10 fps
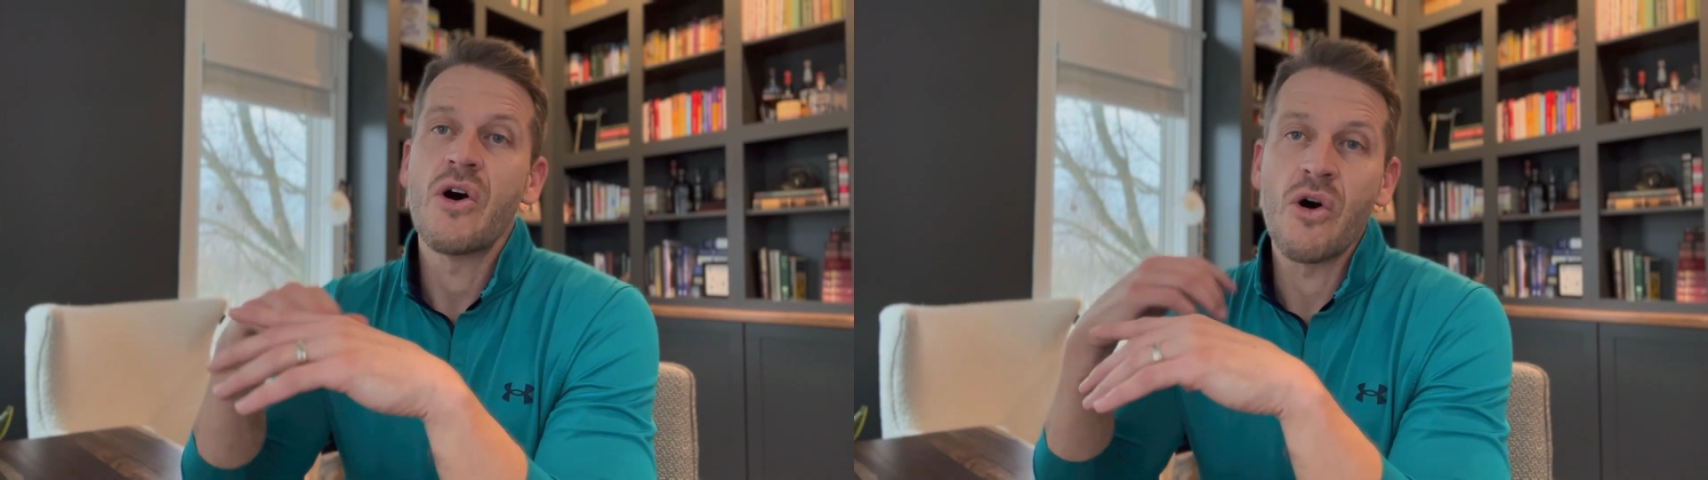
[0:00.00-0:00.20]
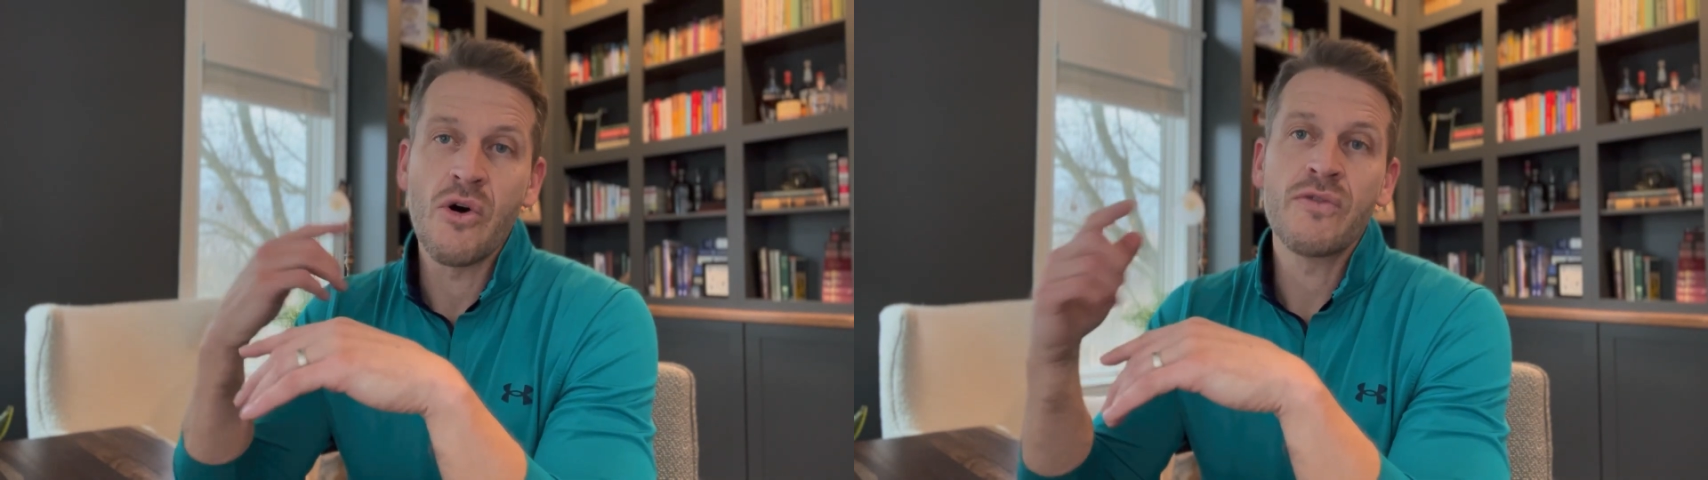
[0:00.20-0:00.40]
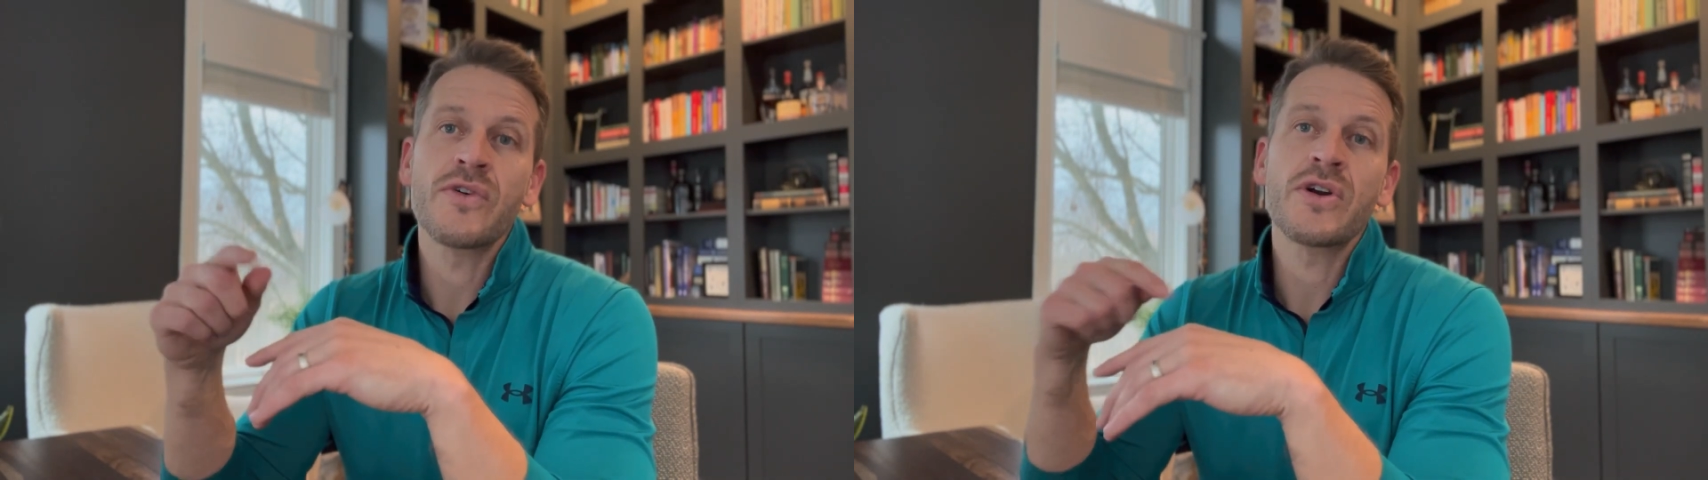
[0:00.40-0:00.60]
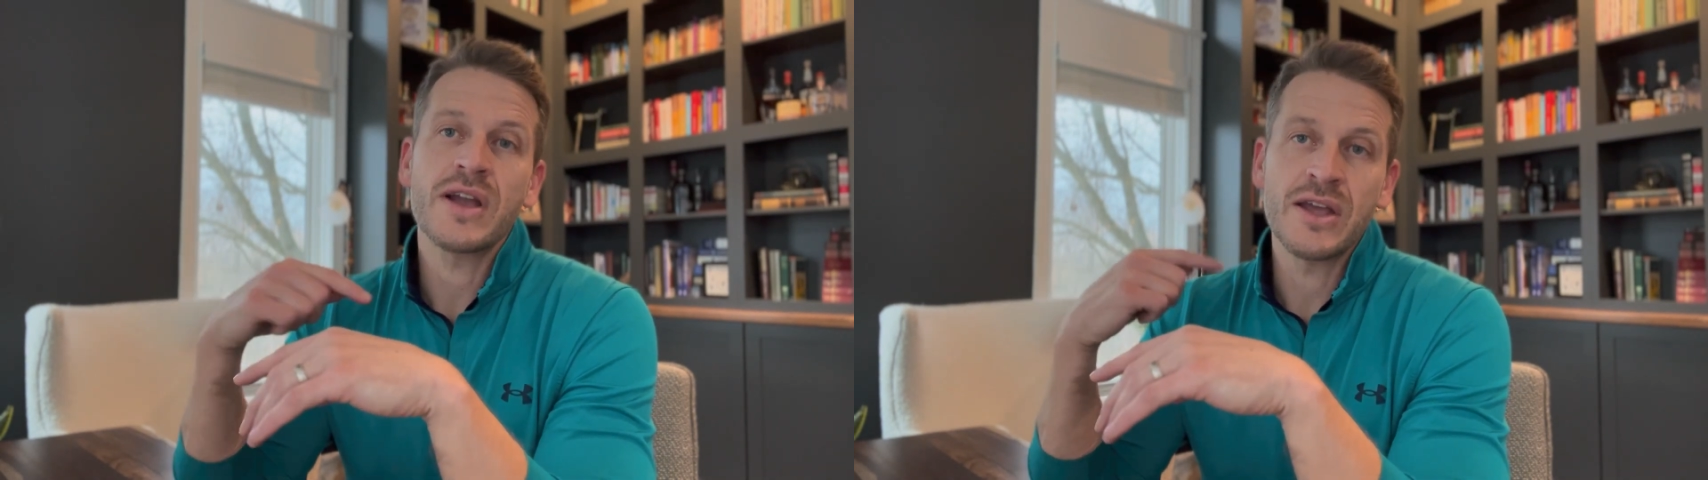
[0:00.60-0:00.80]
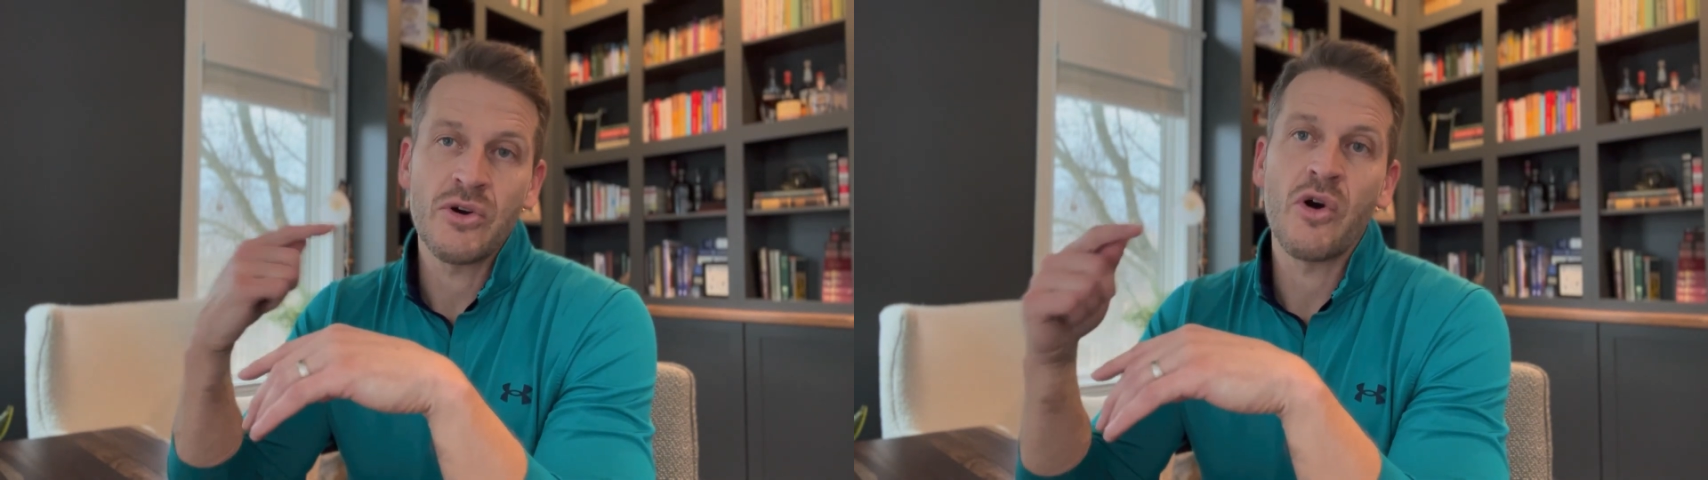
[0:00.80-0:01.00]
over
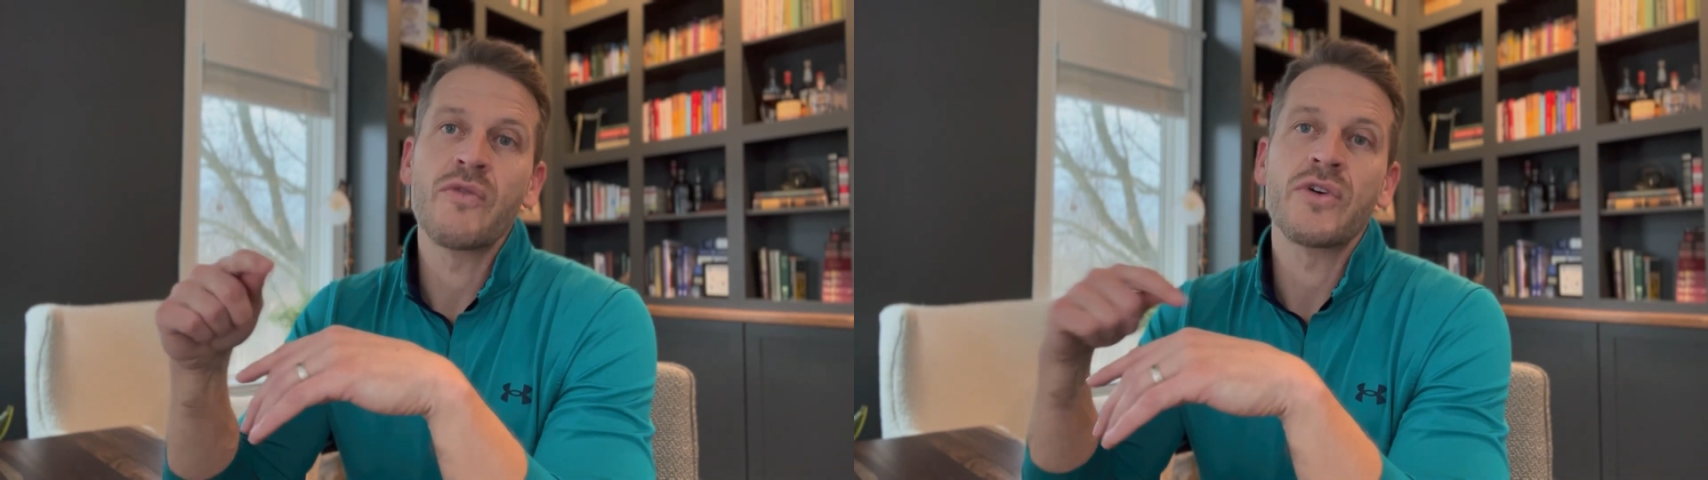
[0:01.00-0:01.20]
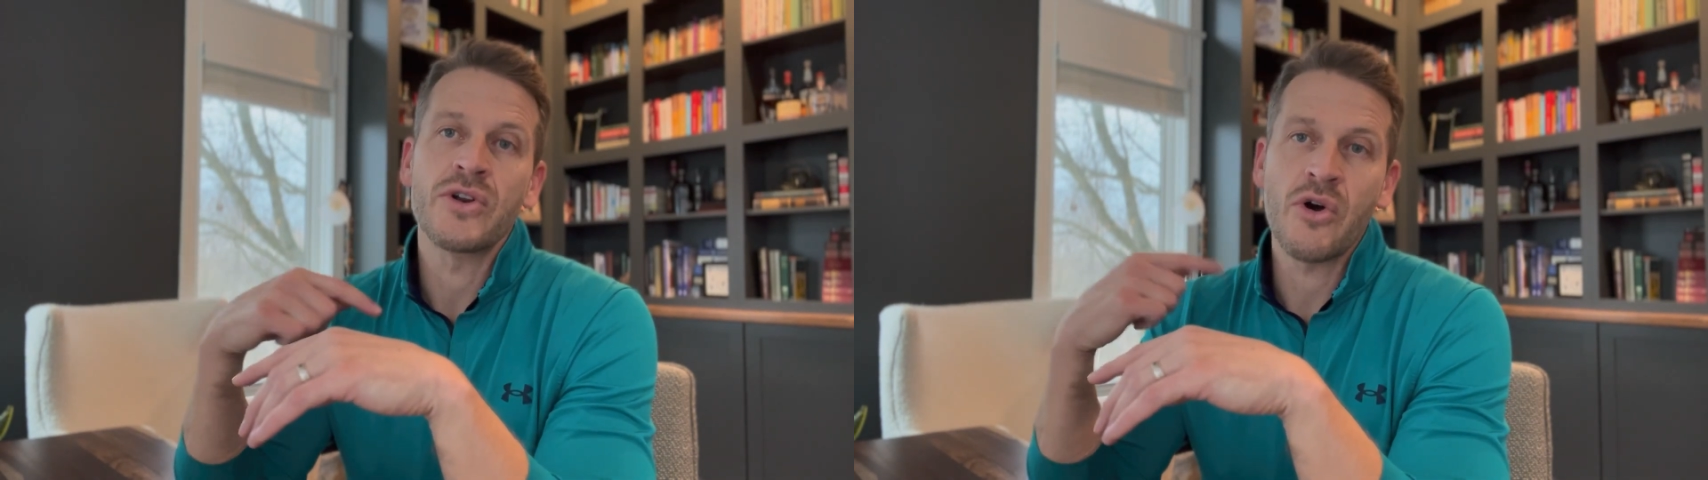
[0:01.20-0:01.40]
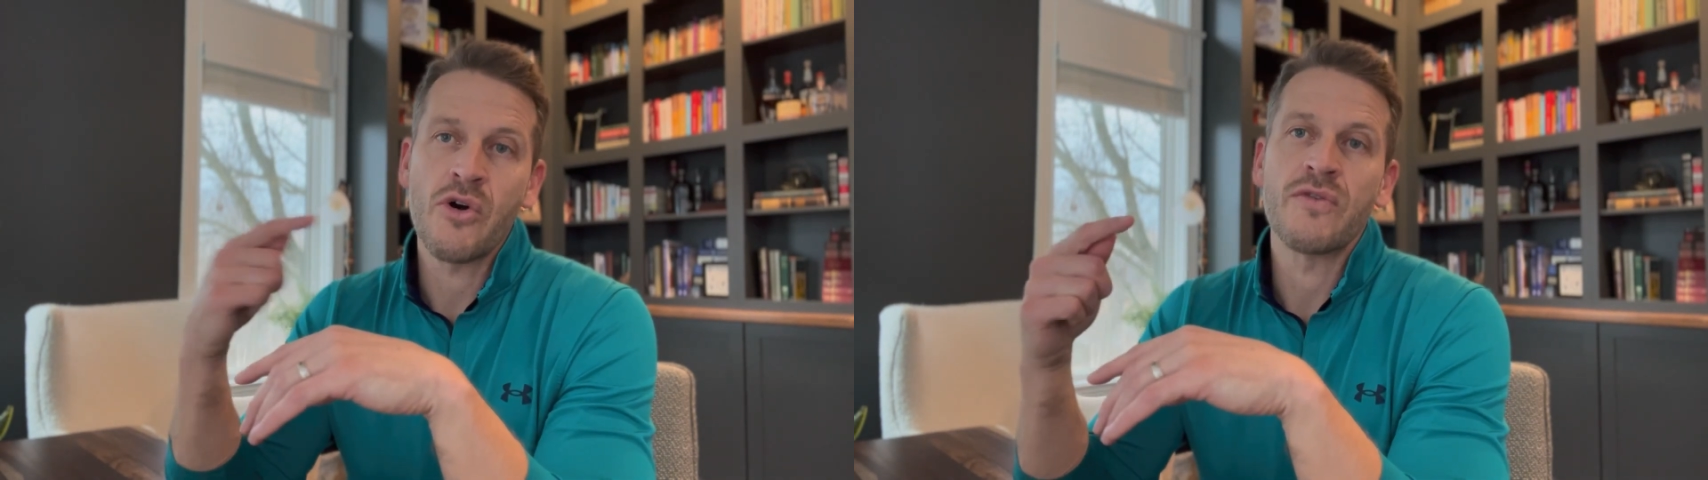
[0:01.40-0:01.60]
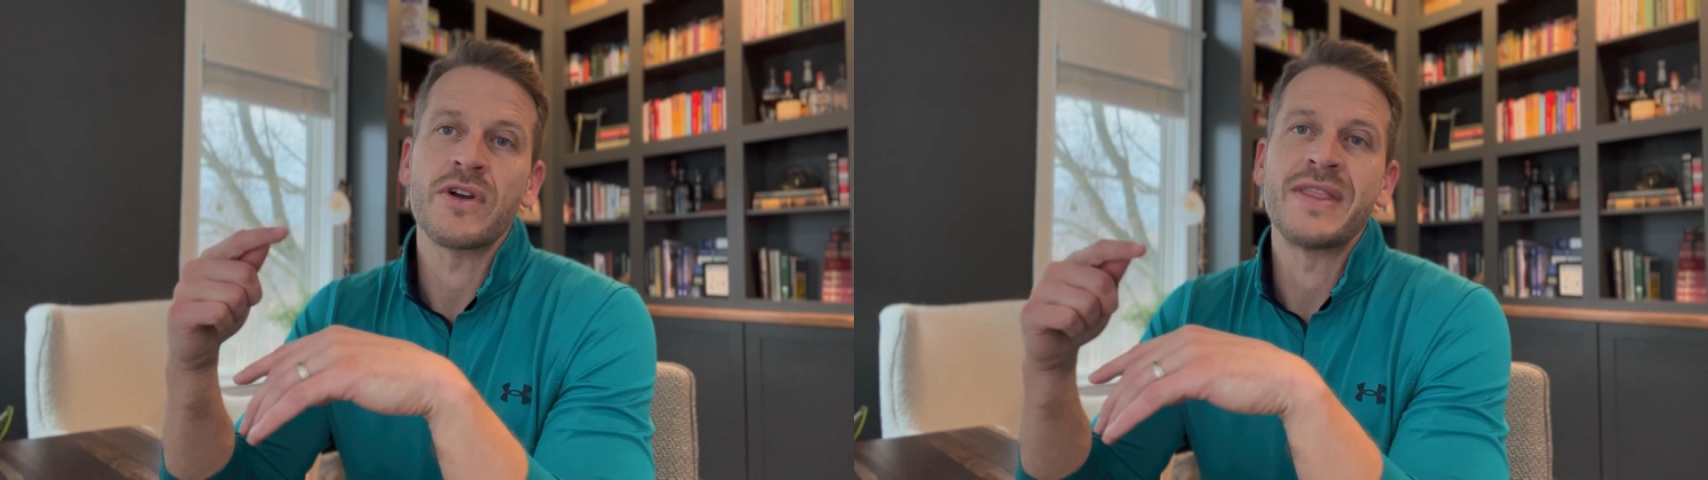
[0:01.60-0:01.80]
and over and over.